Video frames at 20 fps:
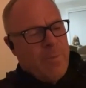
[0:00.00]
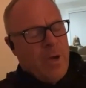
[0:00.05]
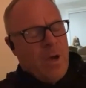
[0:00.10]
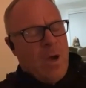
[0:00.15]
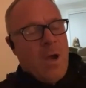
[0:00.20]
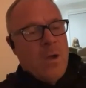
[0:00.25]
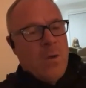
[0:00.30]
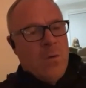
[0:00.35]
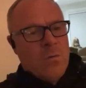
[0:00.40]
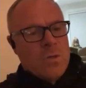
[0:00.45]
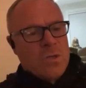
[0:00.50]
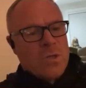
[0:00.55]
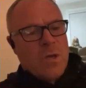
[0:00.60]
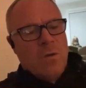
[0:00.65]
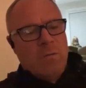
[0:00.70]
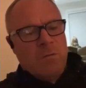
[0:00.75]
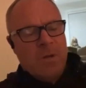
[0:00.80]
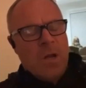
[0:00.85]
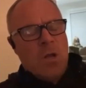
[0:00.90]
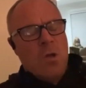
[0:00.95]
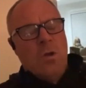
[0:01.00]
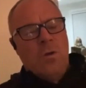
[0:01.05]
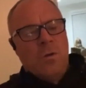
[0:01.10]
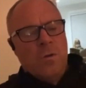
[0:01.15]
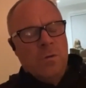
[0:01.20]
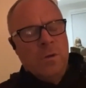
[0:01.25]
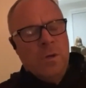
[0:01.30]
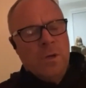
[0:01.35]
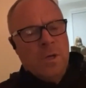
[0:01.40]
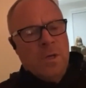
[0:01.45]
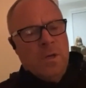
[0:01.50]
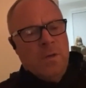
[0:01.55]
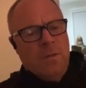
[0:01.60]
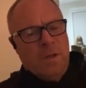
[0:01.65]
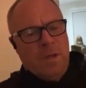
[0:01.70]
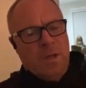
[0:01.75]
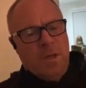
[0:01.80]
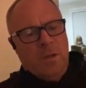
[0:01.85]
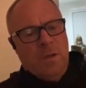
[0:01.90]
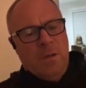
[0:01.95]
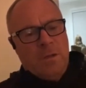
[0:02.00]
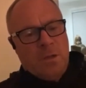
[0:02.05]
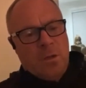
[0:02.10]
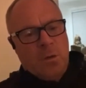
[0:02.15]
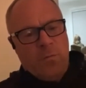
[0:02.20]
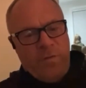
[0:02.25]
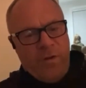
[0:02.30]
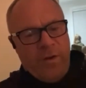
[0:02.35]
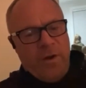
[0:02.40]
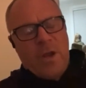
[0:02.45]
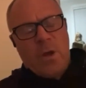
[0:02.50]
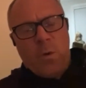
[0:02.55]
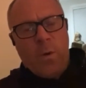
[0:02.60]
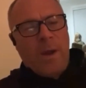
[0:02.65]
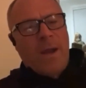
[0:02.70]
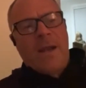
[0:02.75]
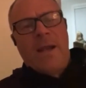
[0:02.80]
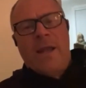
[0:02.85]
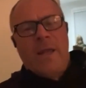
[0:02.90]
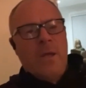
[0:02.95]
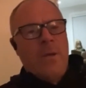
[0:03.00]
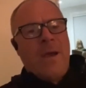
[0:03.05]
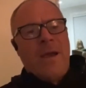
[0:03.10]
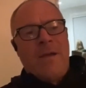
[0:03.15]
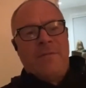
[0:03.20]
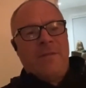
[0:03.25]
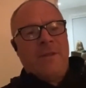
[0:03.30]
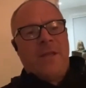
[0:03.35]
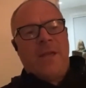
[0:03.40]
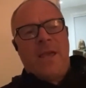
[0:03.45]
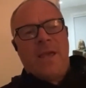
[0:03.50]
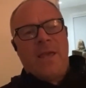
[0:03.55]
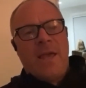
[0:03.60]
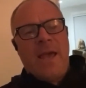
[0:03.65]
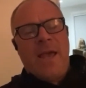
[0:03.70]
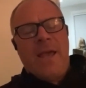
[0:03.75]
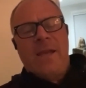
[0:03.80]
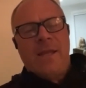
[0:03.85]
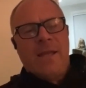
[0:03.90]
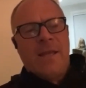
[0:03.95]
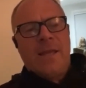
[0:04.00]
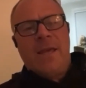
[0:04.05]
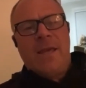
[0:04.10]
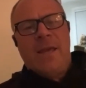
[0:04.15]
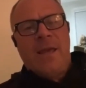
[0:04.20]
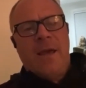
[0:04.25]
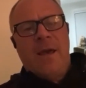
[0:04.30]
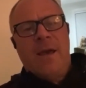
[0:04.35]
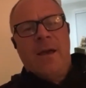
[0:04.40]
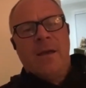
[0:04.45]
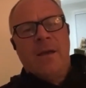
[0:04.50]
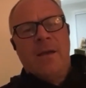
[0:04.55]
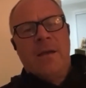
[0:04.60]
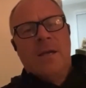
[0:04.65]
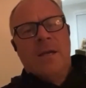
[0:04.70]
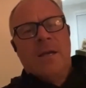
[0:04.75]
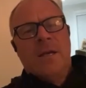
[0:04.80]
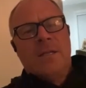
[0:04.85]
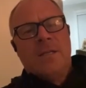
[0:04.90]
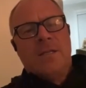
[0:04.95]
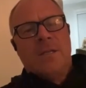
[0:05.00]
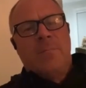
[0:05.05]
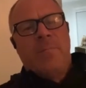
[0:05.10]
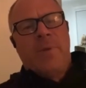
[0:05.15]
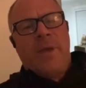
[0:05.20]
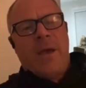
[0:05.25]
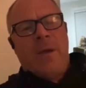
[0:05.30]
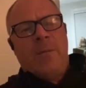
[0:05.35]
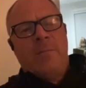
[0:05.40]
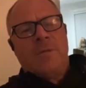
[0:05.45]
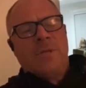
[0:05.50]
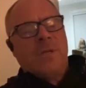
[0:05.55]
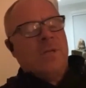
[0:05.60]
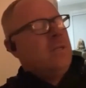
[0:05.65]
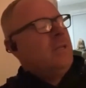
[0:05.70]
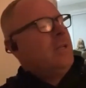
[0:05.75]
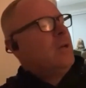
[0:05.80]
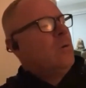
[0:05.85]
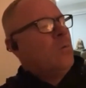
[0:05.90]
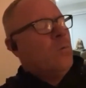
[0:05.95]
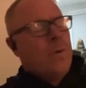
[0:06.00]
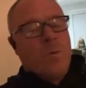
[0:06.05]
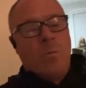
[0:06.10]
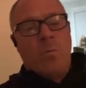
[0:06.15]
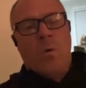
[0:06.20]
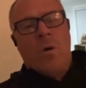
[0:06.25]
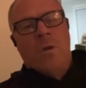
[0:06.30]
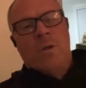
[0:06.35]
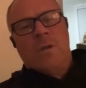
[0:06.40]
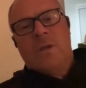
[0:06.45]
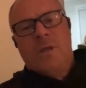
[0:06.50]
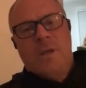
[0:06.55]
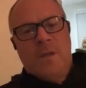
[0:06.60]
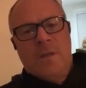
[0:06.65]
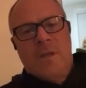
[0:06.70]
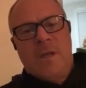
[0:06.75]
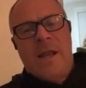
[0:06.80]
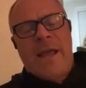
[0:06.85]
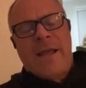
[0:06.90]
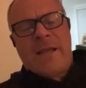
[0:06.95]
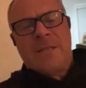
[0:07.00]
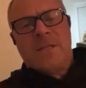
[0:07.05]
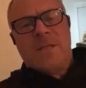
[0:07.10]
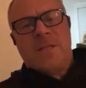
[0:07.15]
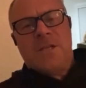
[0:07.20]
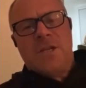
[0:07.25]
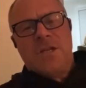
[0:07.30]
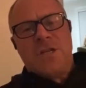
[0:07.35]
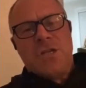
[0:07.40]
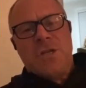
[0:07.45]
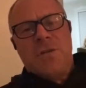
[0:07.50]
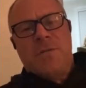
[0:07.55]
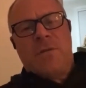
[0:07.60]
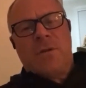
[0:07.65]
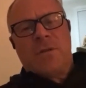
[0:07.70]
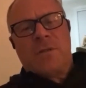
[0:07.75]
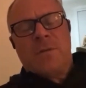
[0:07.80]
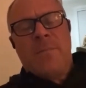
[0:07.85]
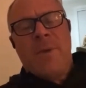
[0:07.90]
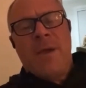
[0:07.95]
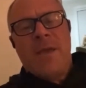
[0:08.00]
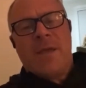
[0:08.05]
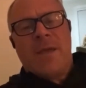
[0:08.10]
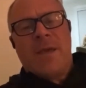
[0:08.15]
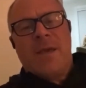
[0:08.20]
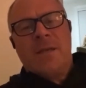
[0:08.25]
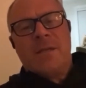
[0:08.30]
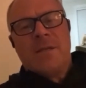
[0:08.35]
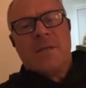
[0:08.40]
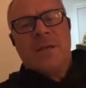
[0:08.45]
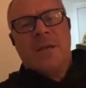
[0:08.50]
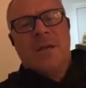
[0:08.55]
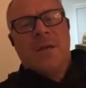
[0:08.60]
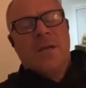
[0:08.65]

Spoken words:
But I also know that you very quickly you have to get your head in gear to be able to deal with what the next decision you've got to make is.